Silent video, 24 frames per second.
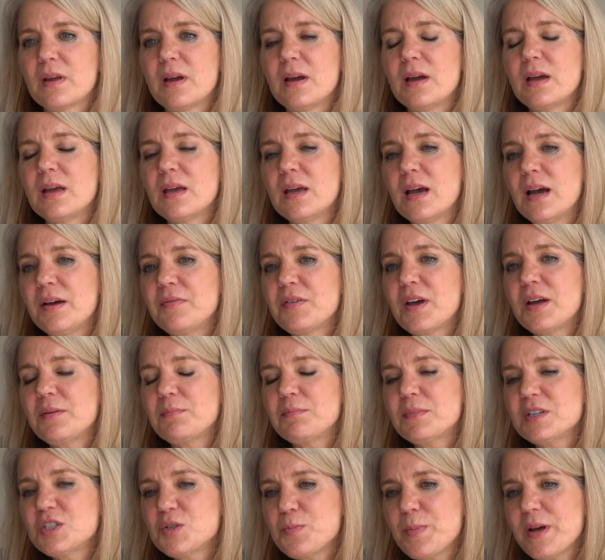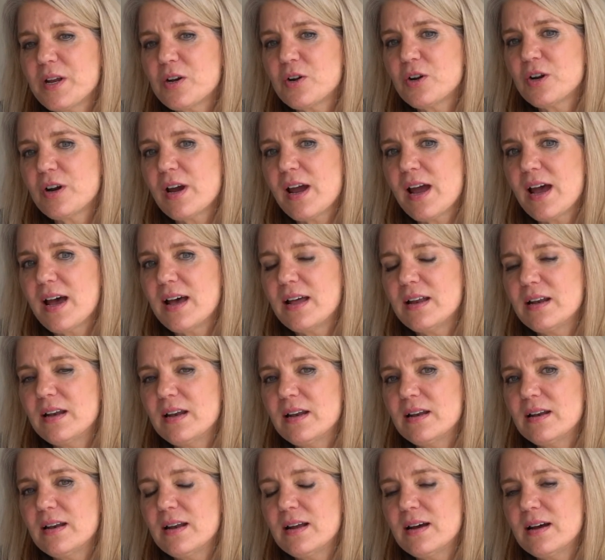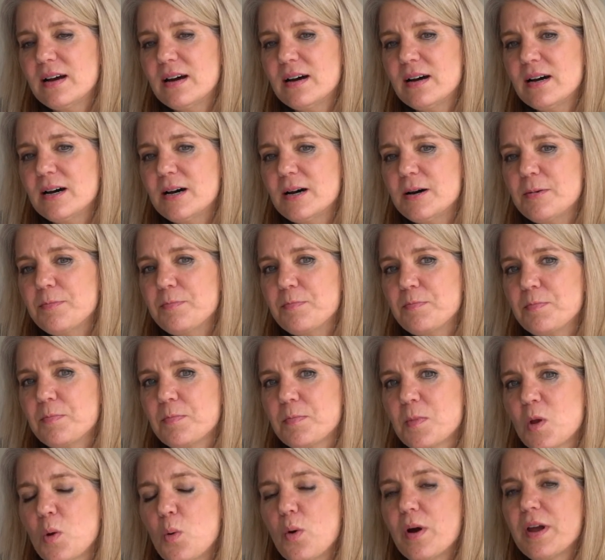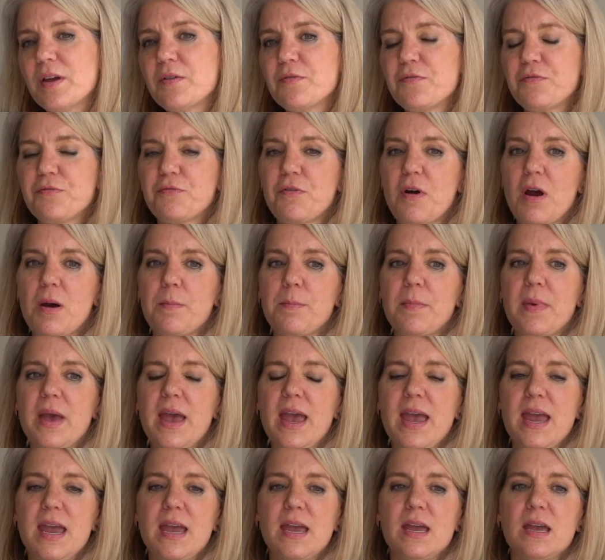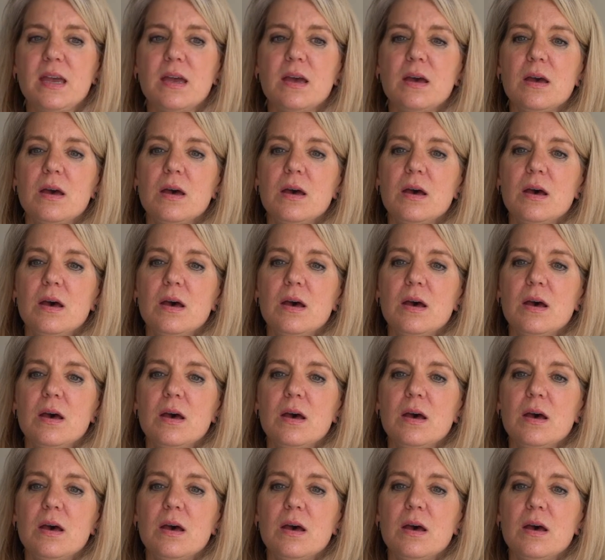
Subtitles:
I've gotten much better at going from a